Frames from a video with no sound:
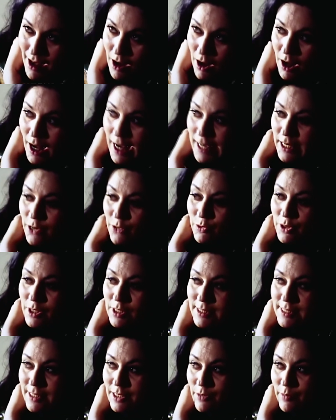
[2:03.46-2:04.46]
I don't
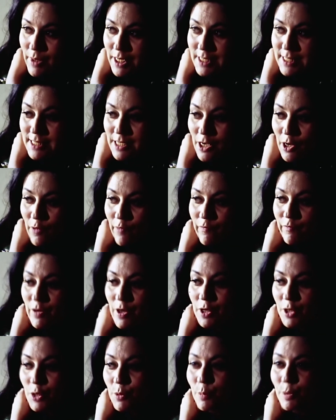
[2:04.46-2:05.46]
consider myself uh,
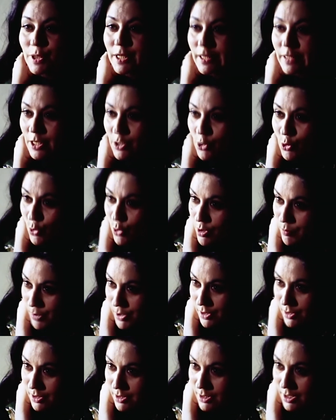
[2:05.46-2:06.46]
completely
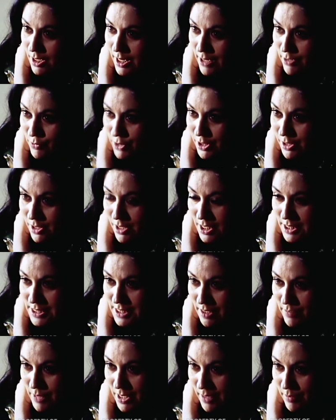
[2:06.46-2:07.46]
normal. I realize
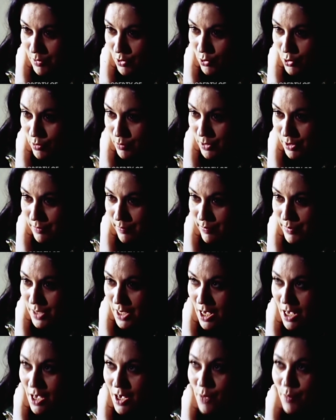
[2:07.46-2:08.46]
I'm abnormal,
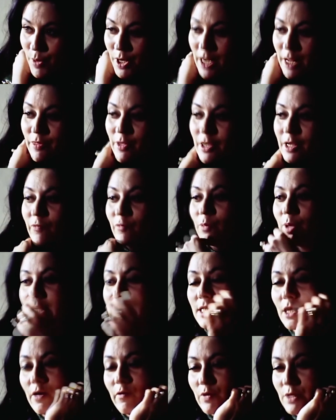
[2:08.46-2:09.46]
but I think of
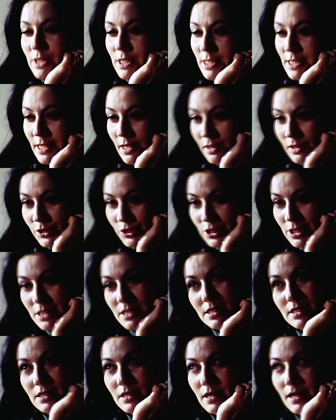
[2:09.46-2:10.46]
myself as
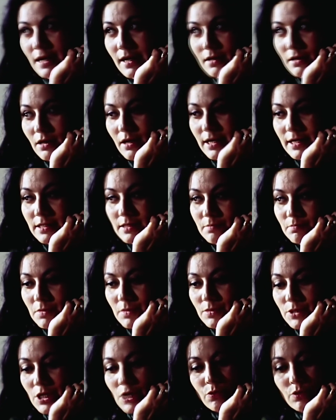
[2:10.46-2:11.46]
intelligent, and I
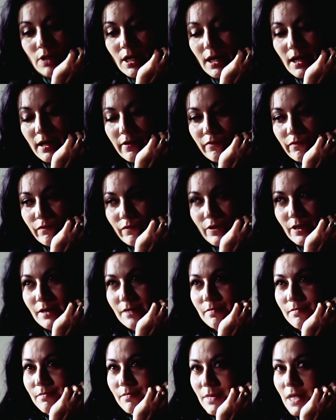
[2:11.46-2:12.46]
don't have
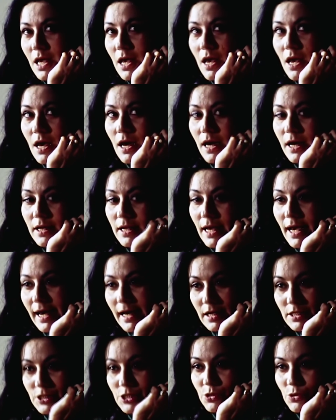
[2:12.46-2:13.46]
um, an
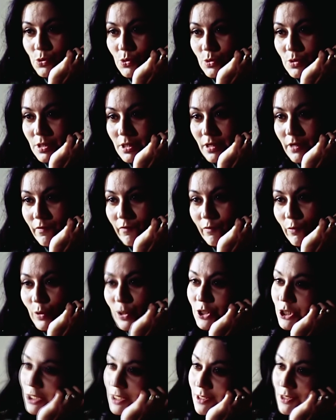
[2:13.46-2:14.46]
attitude of
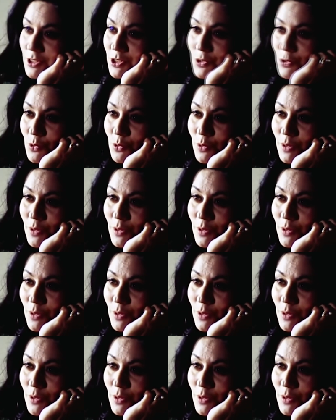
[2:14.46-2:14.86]
wishing to.